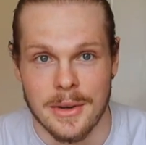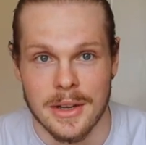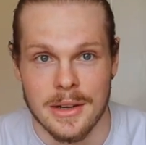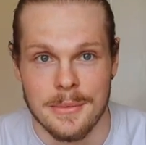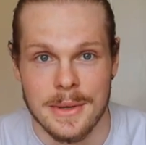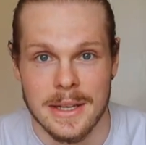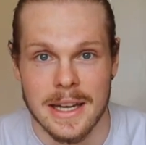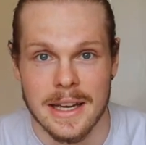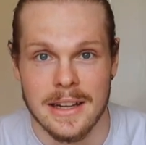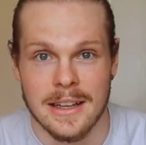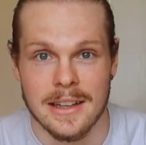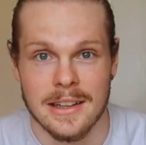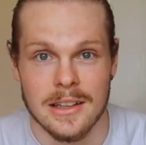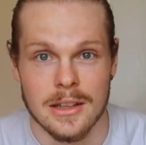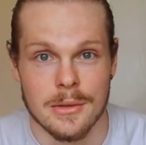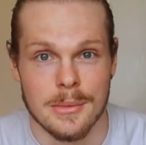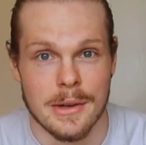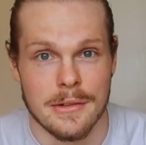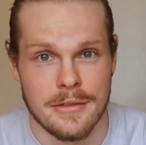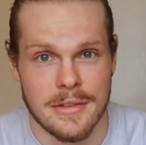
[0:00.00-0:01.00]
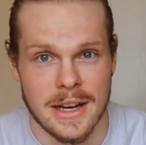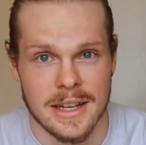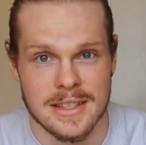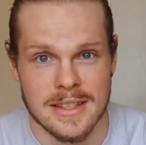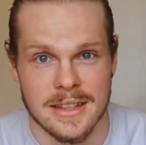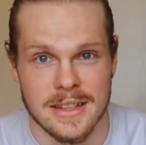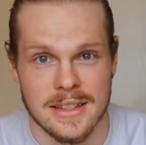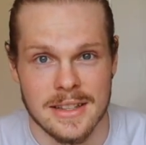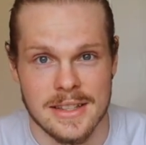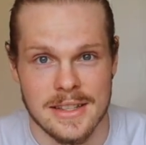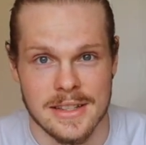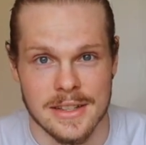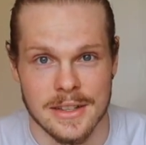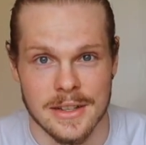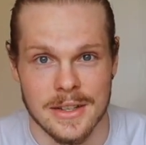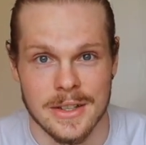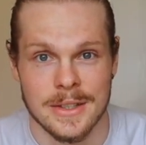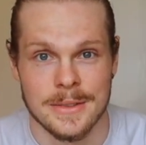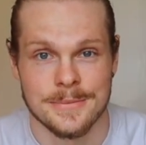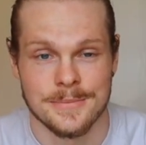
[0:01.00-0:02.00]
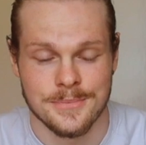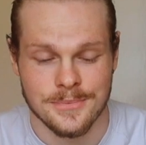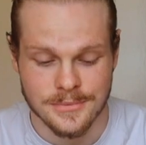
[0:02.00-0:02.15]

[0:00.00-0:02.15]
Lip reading: going to be getting a little bit fatter, so